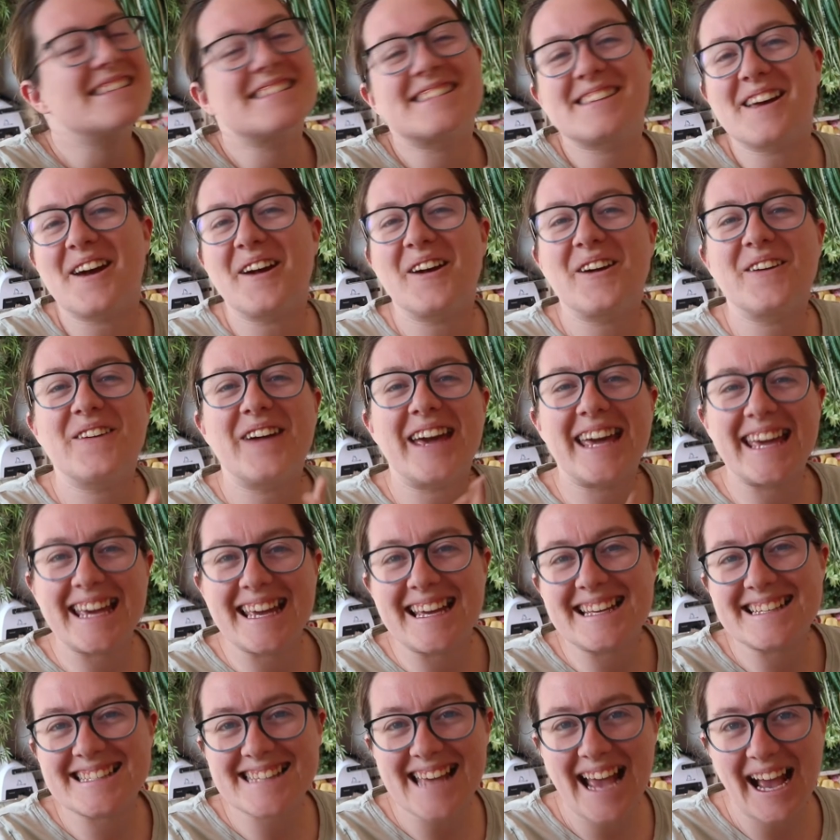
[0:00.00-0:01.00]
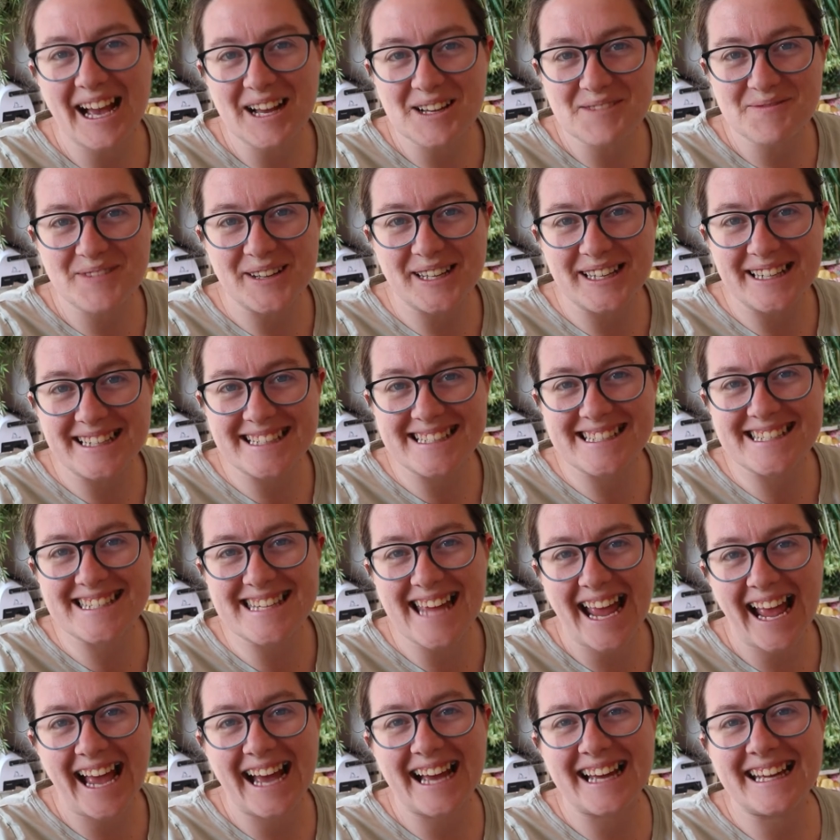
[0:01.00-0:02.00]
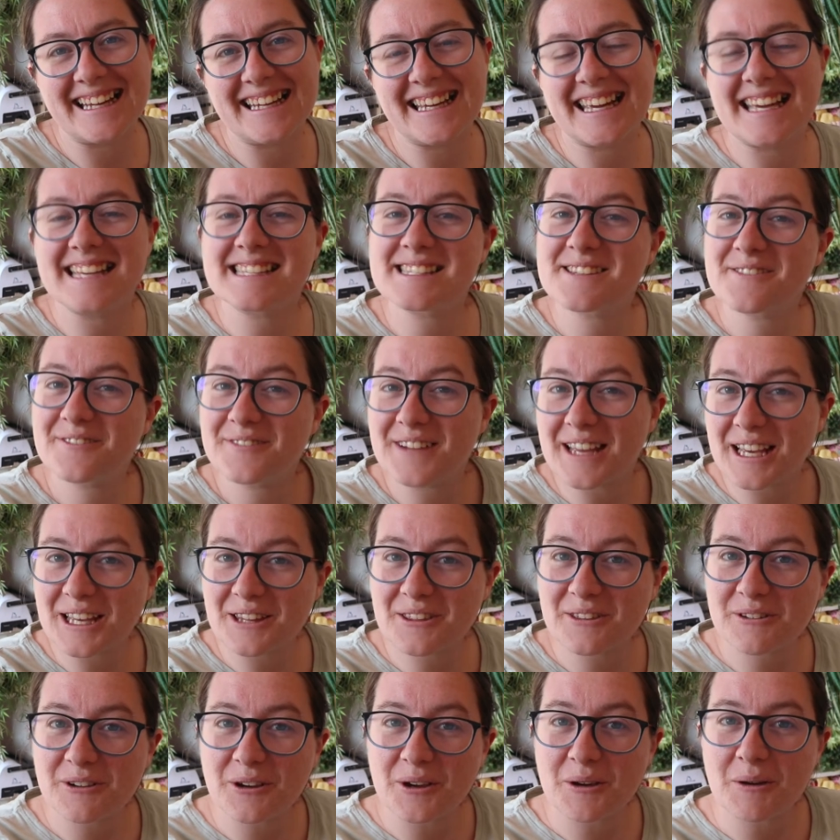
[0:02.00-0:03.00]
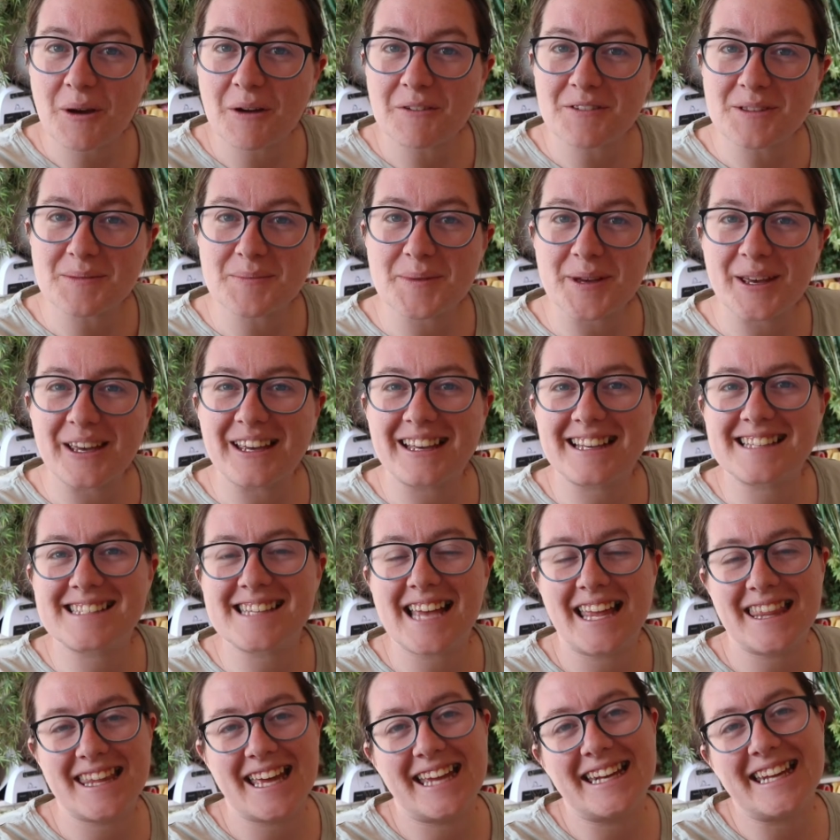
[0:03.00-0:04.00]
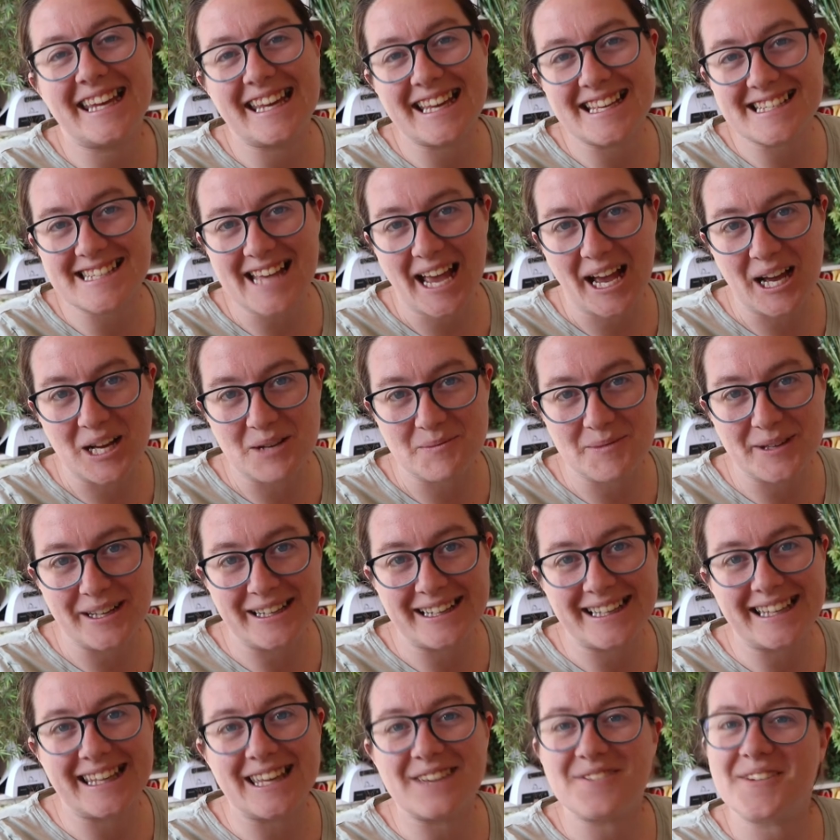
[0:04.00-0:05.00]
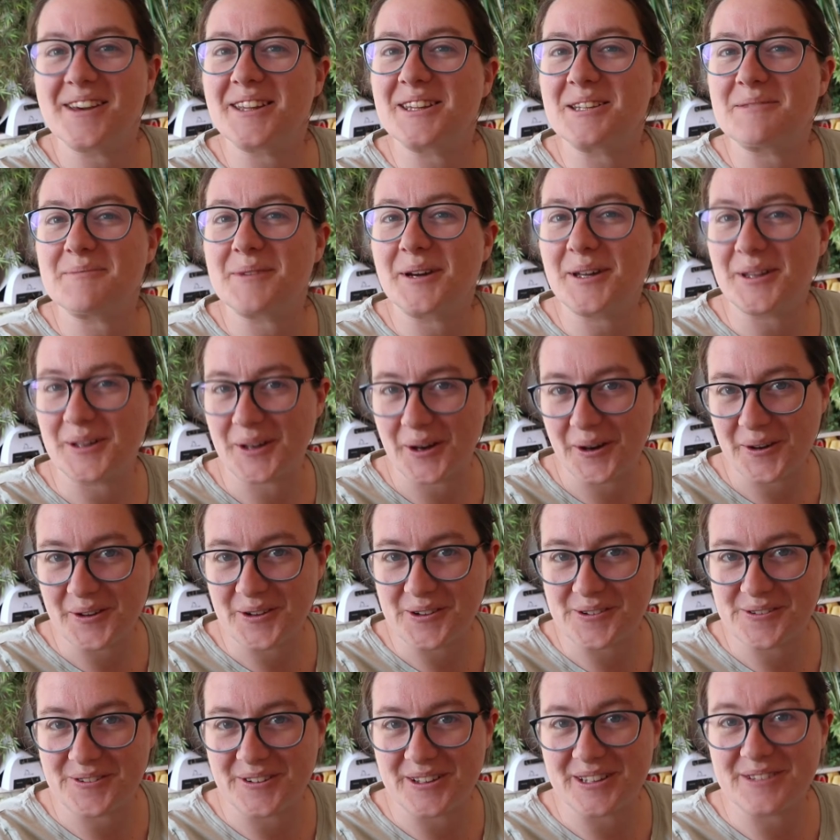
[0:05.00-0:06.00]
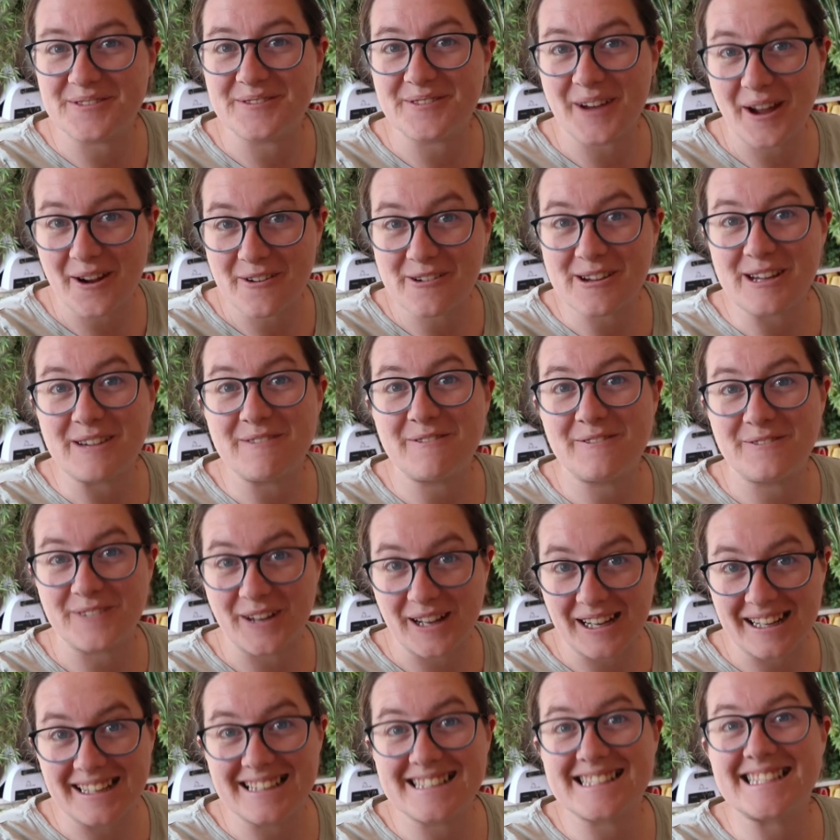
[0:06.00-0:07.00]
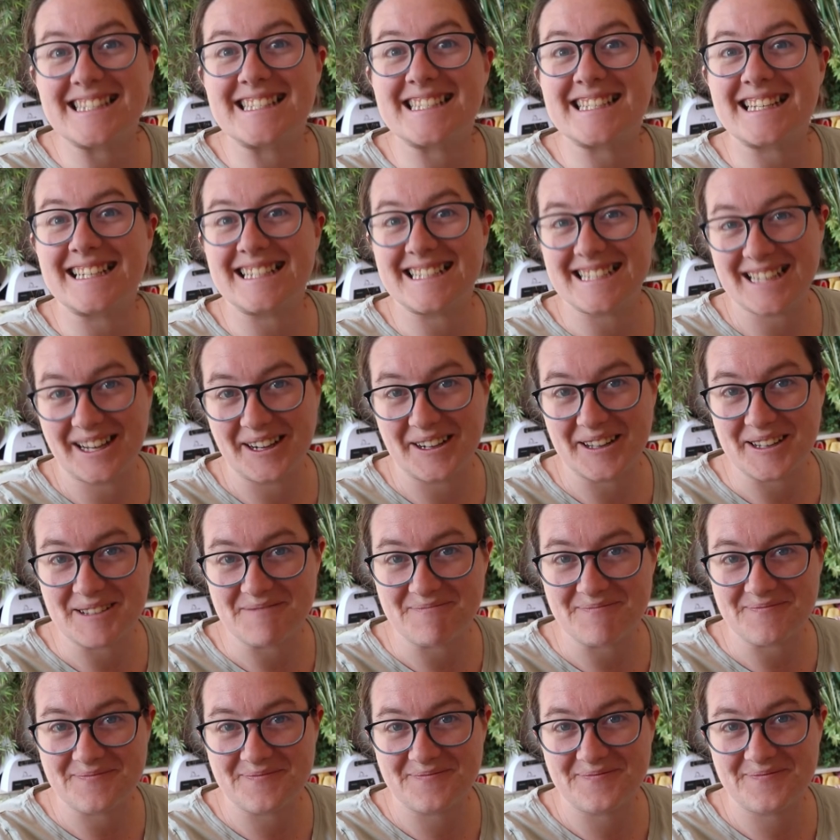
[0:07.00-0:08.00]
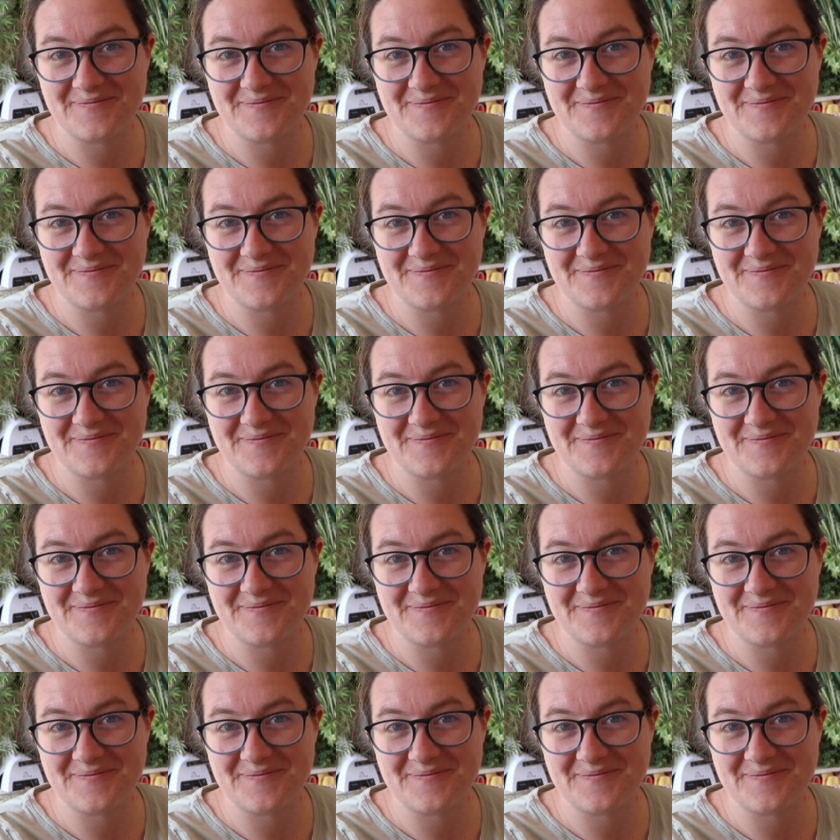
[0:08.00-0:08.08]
So here's Albert, here's the flick through of the books, and then here's Albert giving them a go for the very first time.